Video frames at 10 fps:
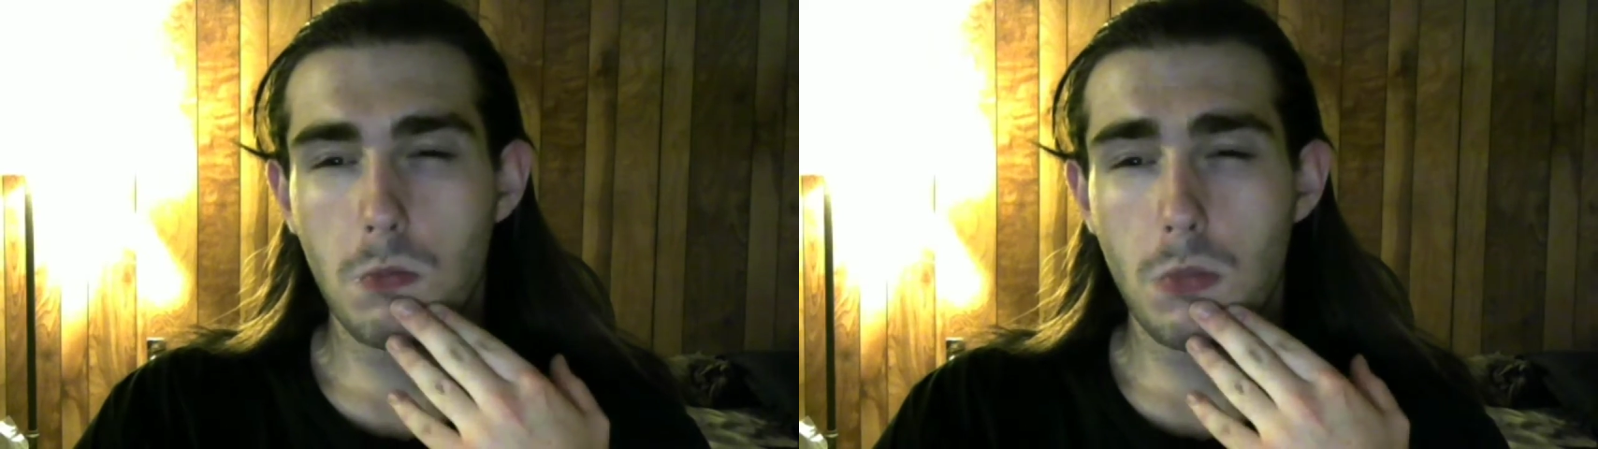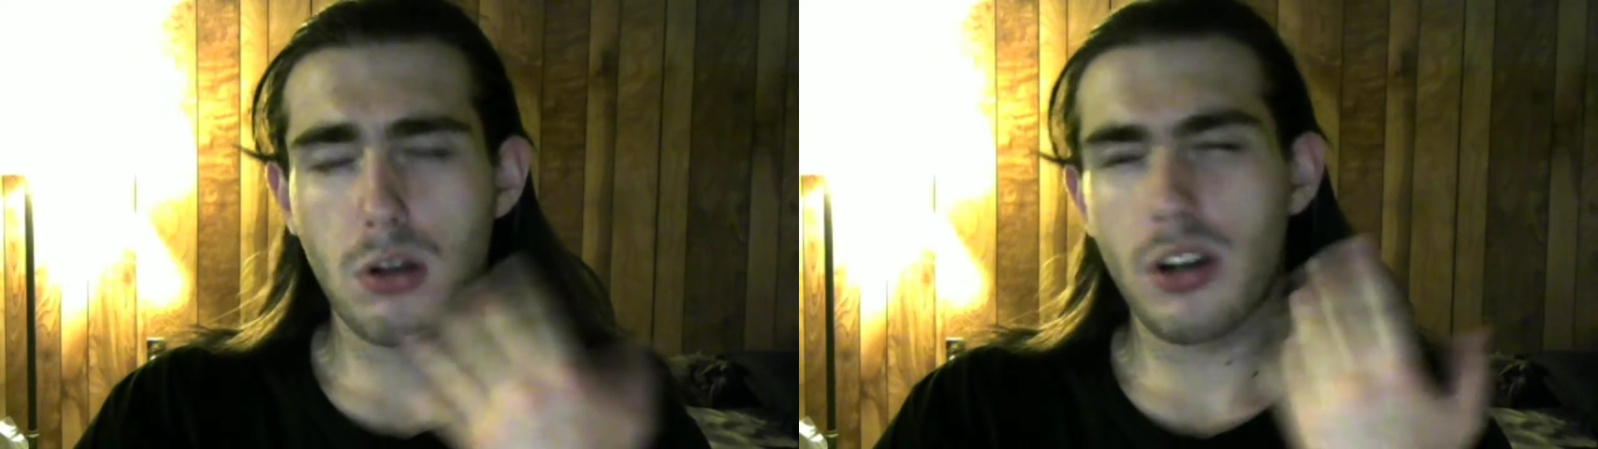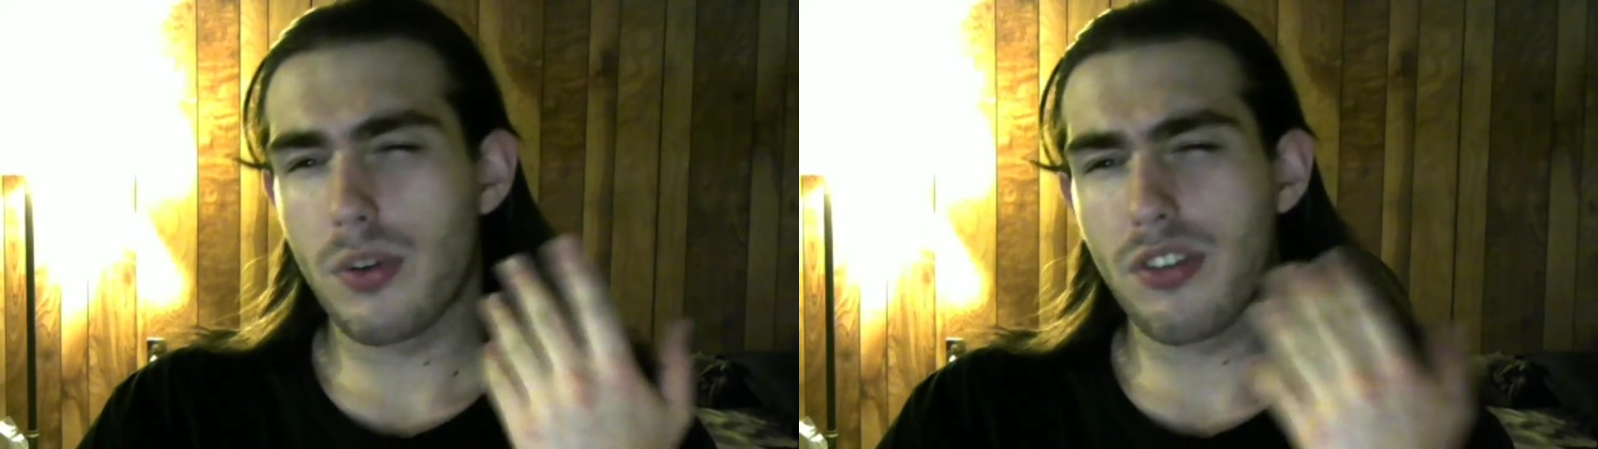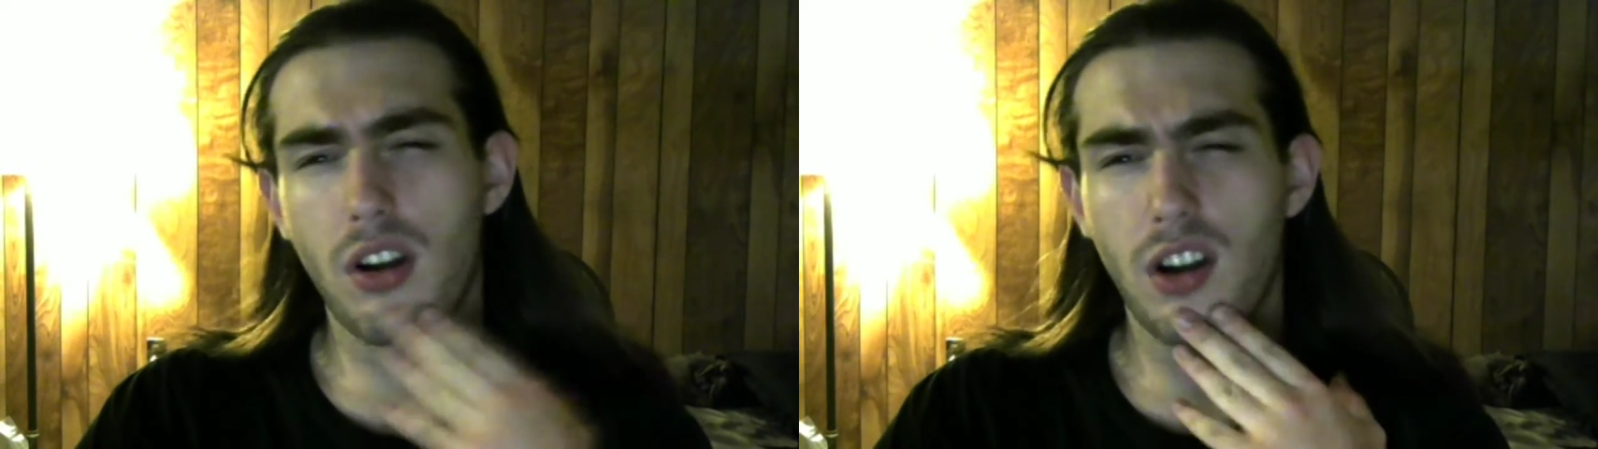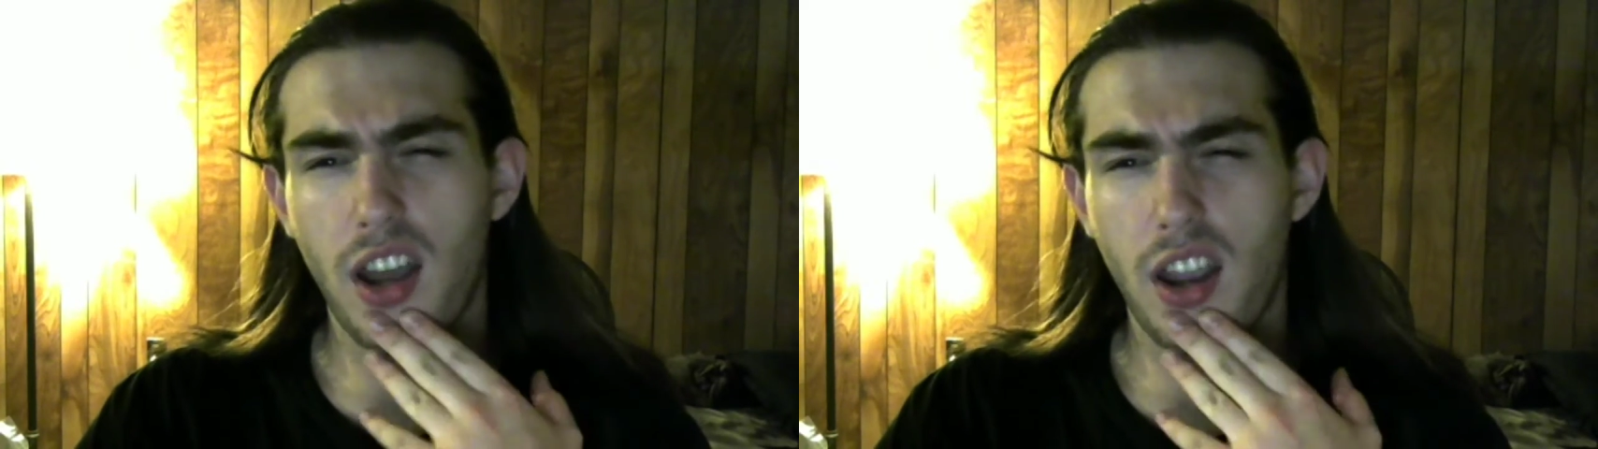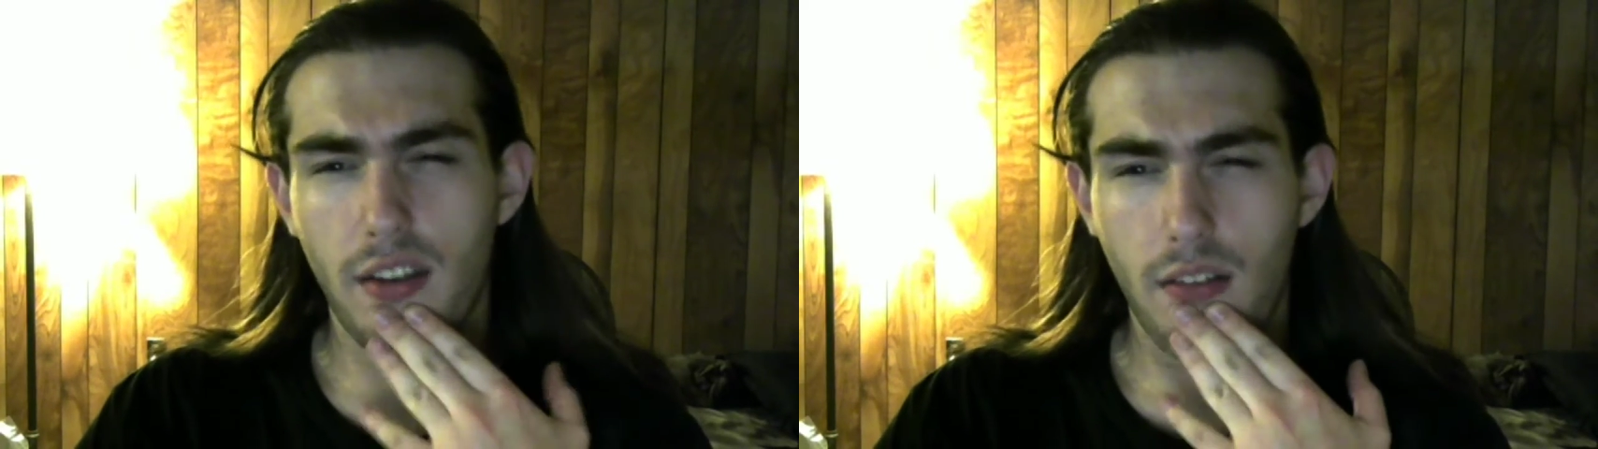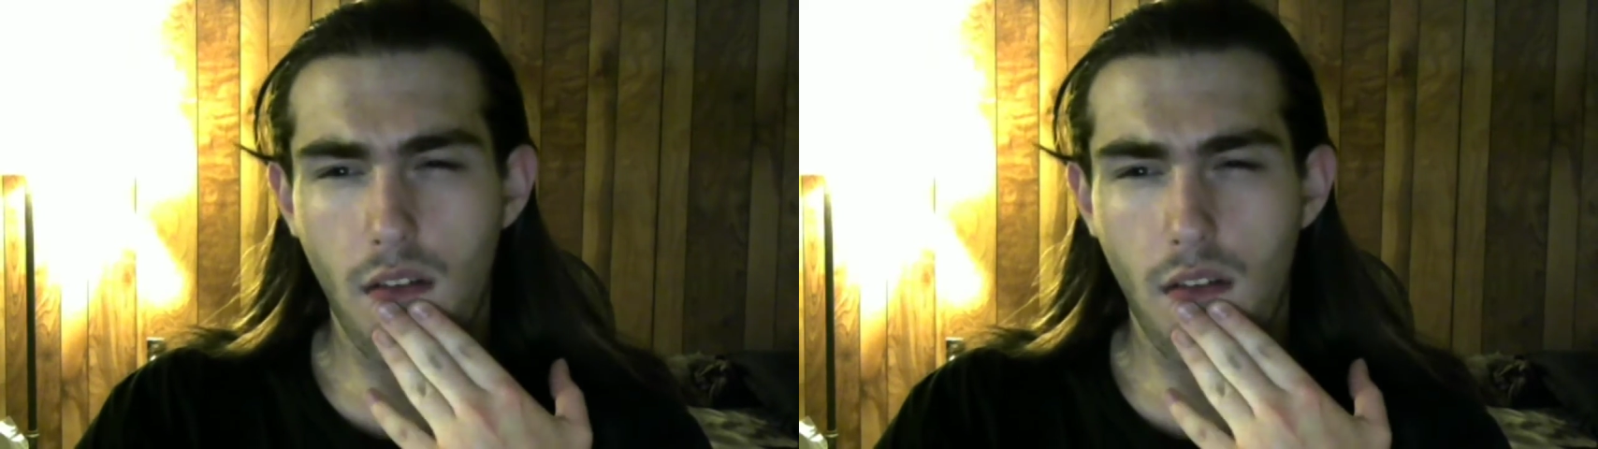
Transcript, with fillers: 3 was alright.